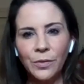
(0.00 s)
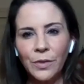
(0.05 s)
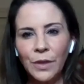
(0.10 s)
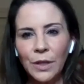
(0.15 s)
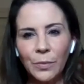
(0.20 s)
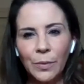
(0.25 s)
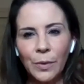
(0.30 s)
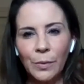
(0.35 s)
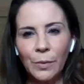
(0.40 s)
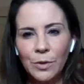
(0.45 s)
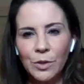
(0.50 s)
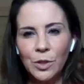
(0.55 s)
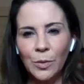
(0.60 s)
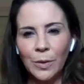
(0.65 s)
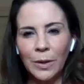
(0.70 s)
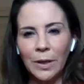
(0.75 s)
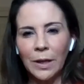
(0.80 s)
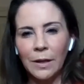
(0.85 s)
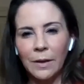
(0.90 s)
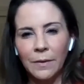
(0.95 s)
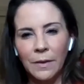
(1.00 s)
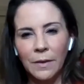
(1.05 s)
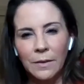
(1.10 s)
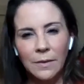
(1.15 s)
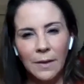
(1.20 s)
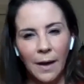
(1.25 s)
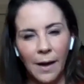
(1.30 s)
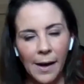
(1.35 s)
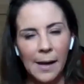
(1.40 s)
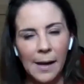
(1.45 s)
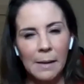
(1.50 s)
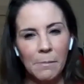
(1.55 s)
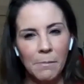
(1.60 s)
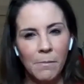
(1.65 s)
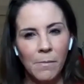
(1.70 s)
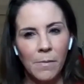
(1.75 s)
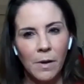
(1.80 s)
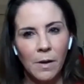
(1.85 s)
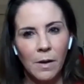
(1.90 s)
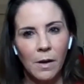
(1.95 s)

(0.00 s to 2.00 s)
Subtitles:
think we were doing it at the time,